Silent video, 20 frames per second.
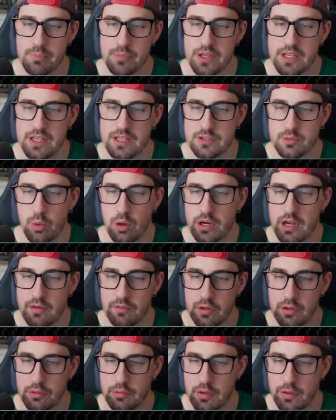is 1
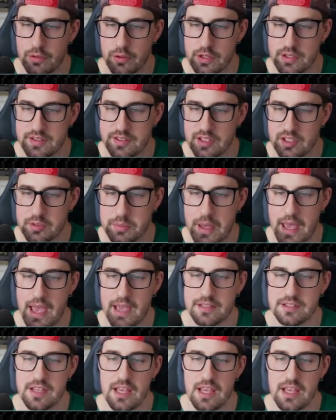every 336 packs,